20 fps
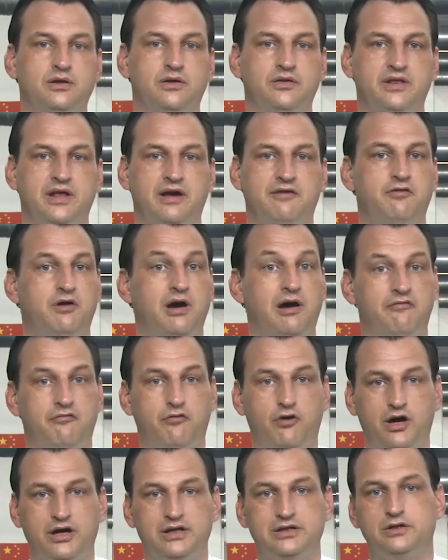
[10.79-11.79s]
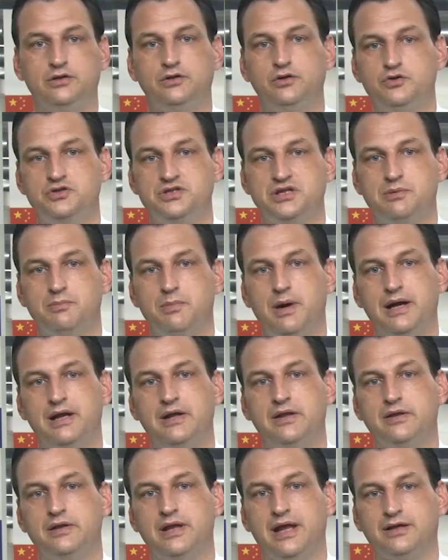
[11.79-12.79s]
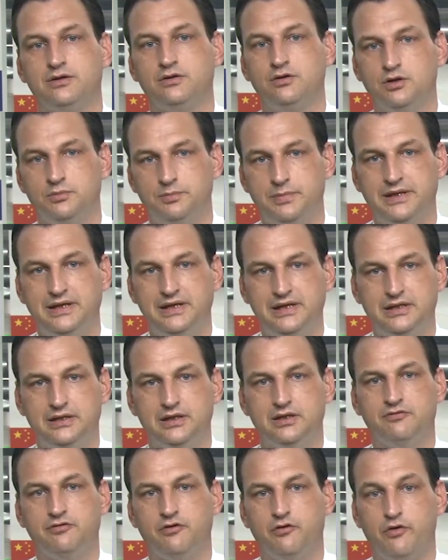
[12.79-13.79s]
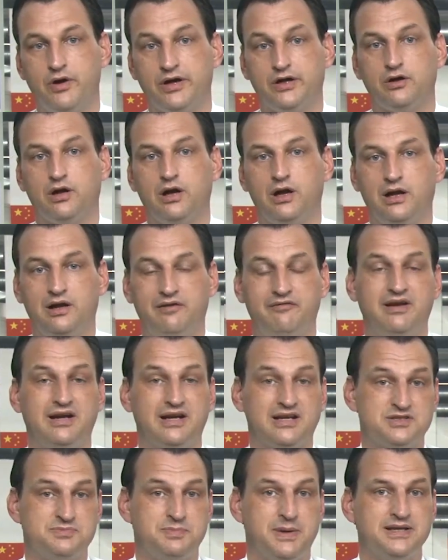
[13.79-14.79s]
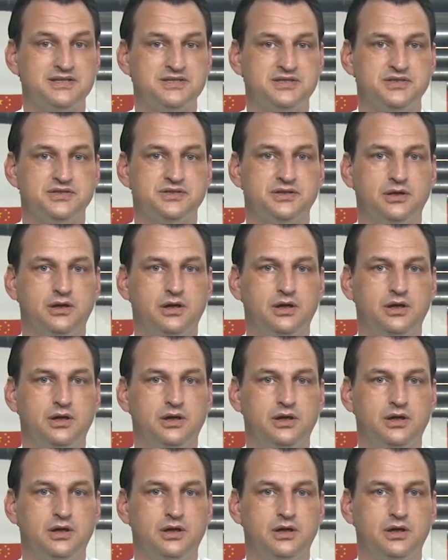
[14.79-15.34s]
Therefore, avoid using money that could be needed for regular living expenses.